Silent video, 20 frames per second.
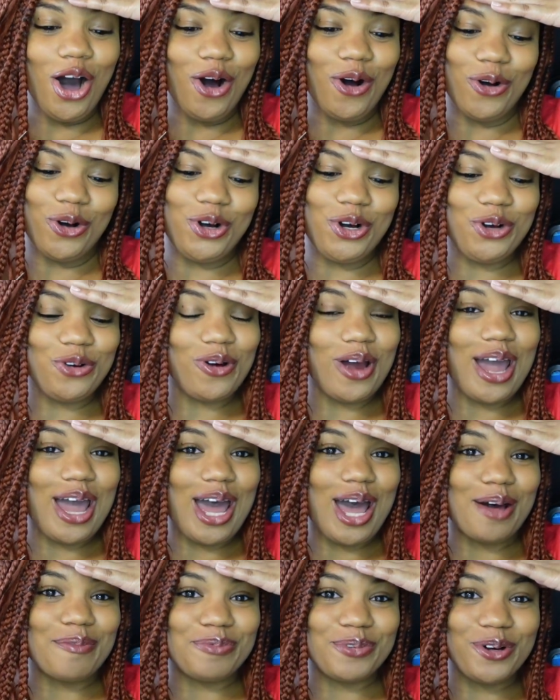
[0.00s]
Oh
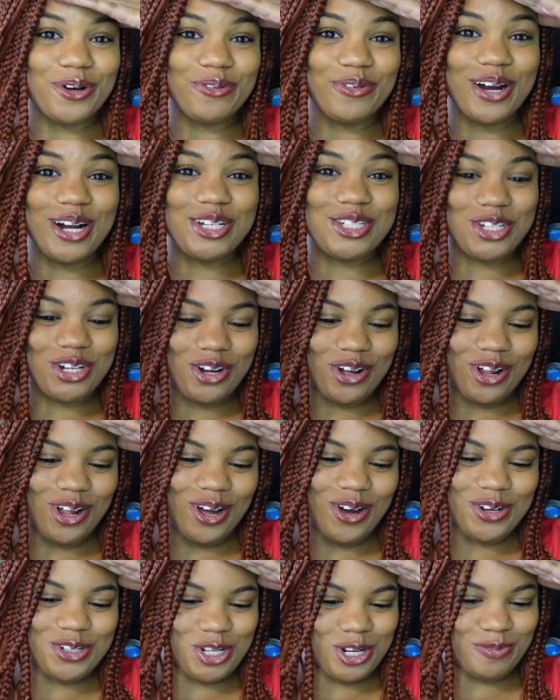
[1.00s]
crap! Original
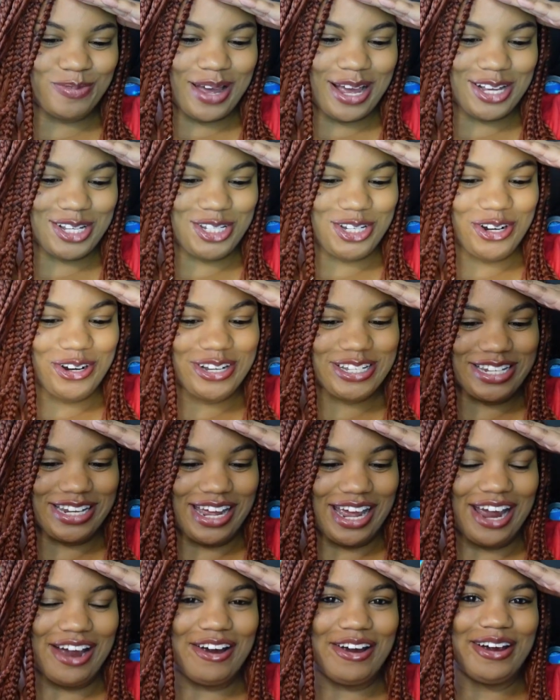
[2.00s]
Ocean Master is in
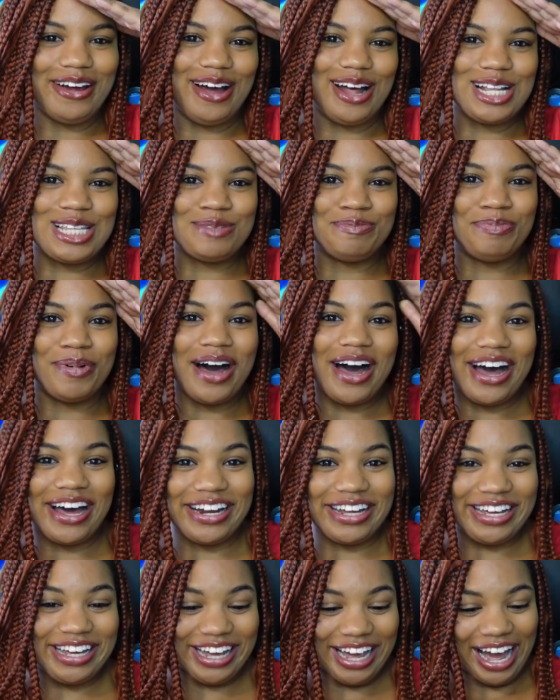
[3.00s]
Arion's
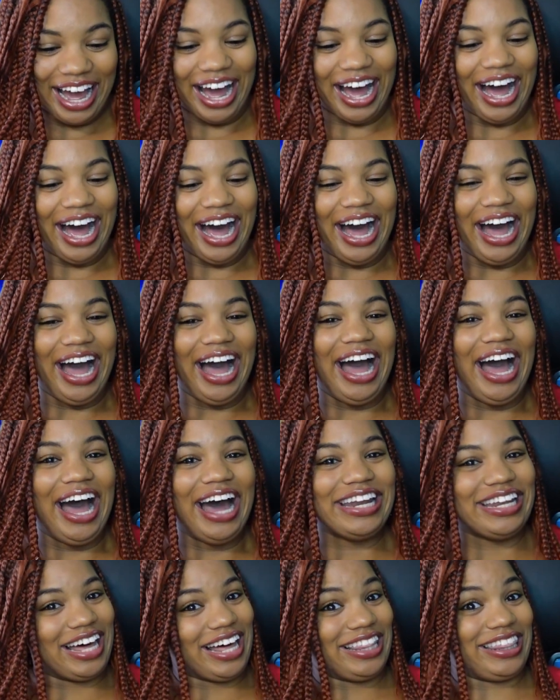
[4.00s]
body!
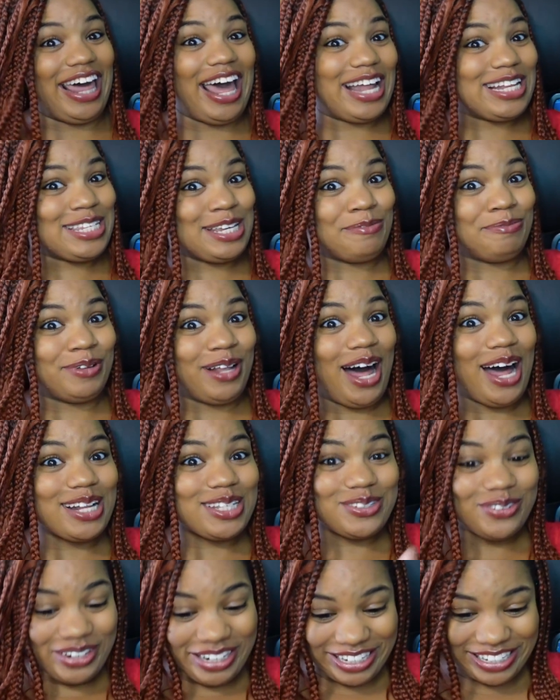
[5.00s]
Now that's a plot
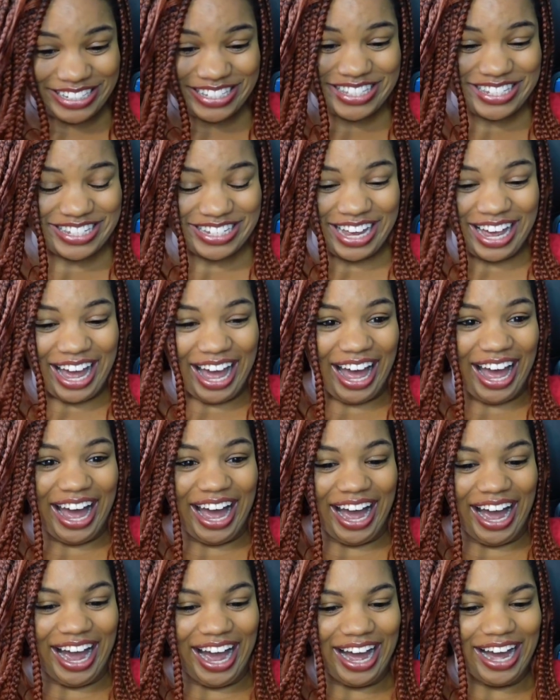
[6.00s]
twist!
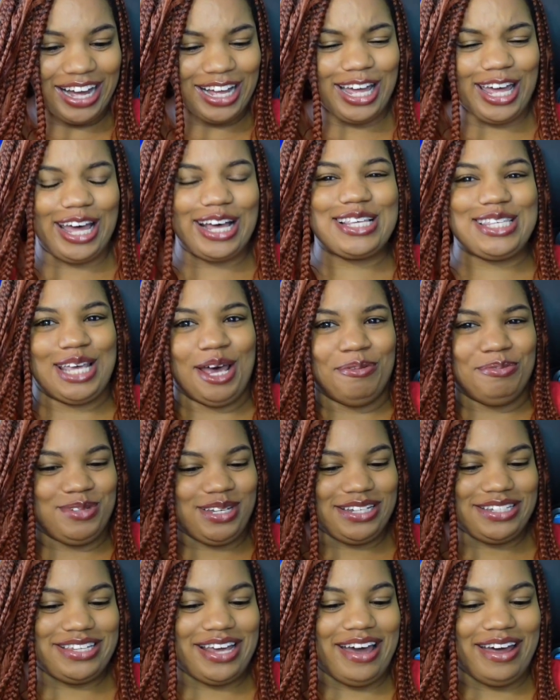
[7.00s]

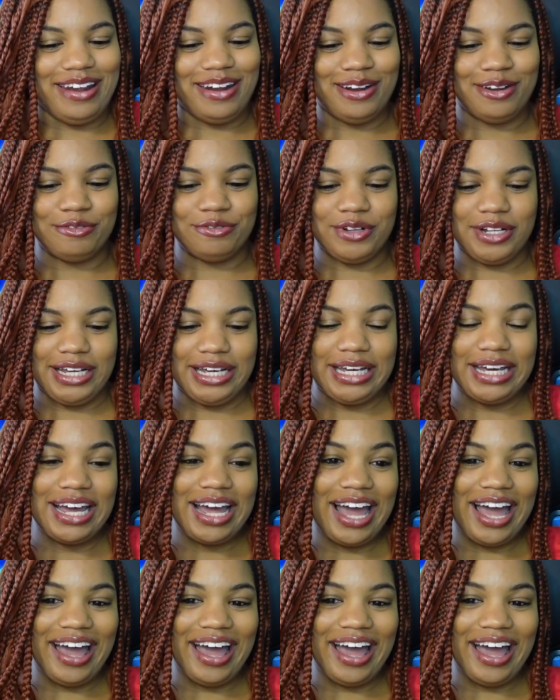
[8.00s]
Accepted tentatively.